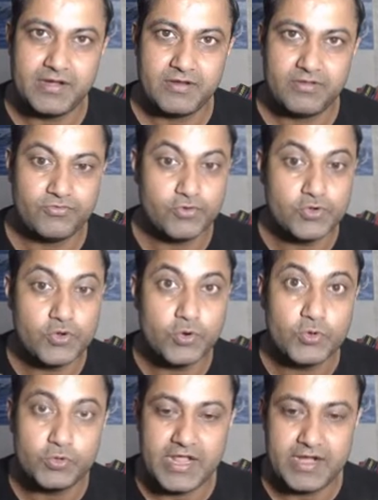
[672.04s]
so don't
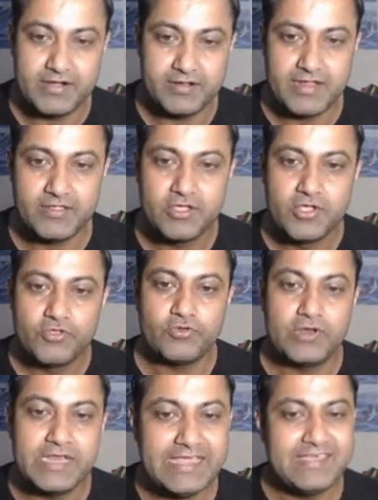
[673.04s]
do that, right? So
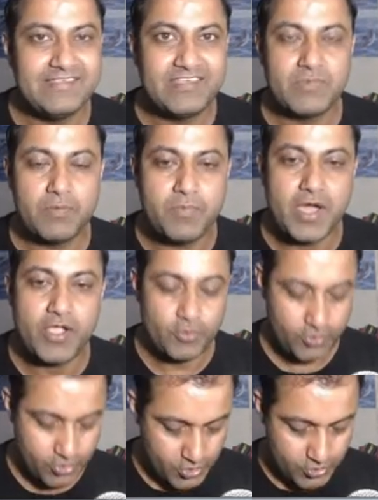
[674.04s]
link is in my bio.
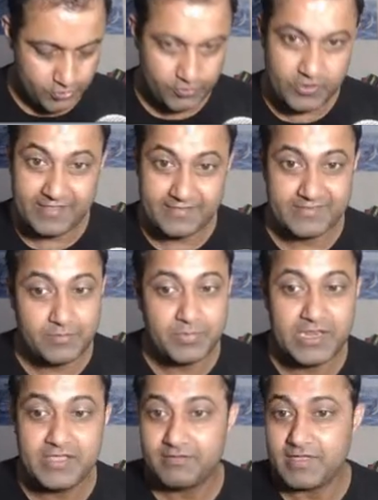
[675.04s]
So guys,
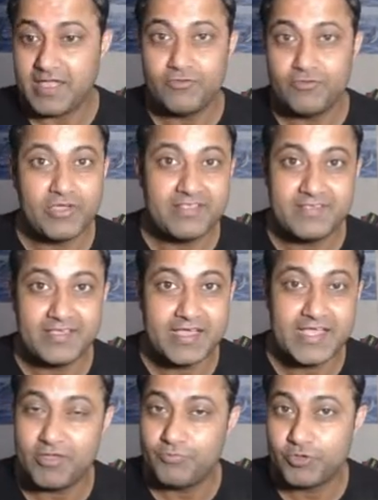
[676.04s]
simply as you can see, I
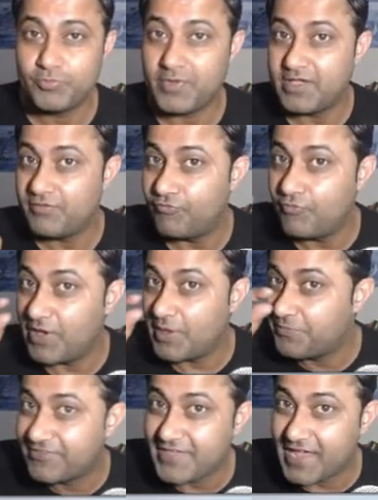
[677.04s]
have put my
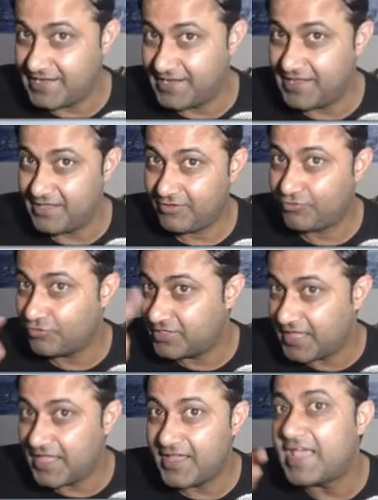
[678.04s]
website link, so
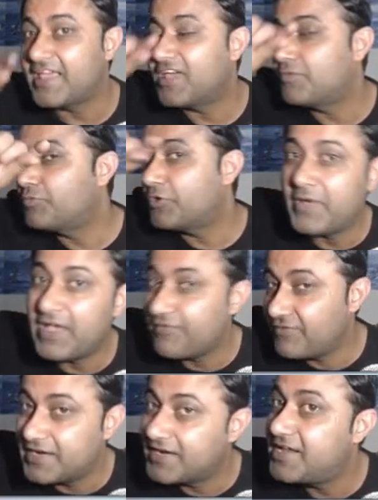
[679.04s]
there I can put my
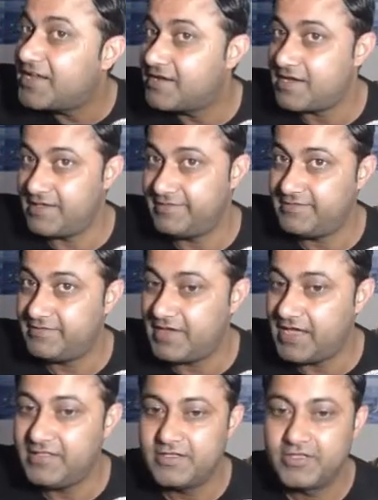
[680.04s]
affiliate link guys,
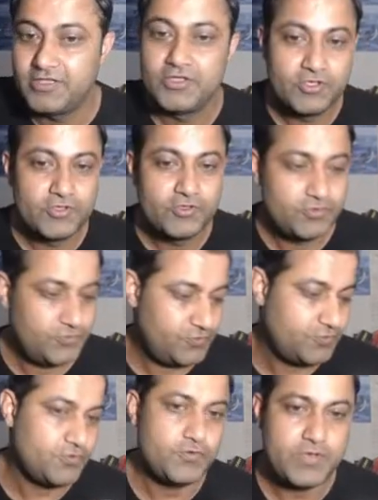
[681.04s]
right?
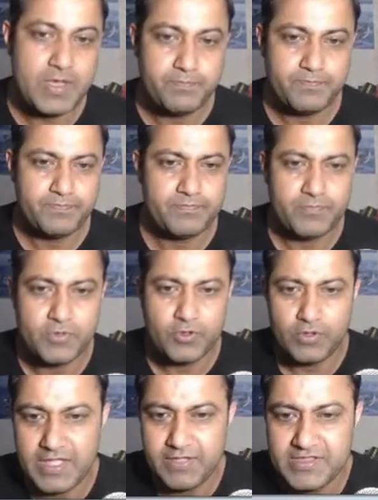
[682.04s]
So yep,
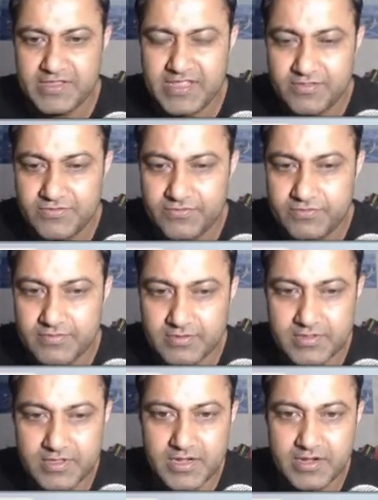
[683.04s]
everything is
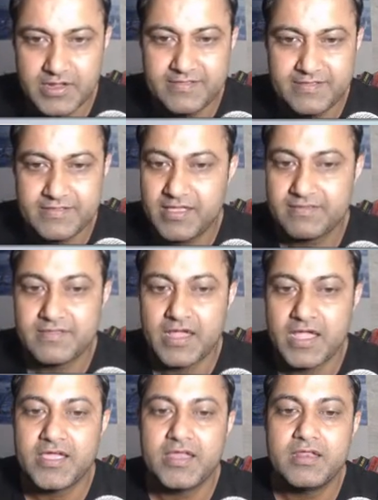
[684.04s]
done guys. Yes, I
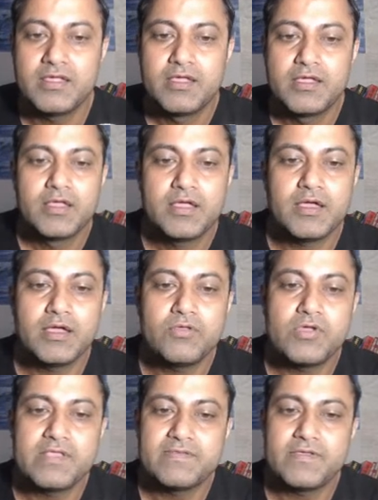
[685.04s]
can you
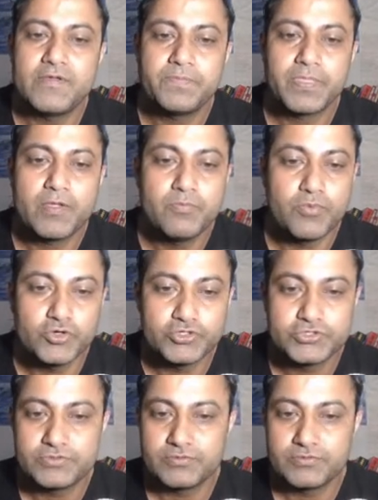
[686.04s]
can say post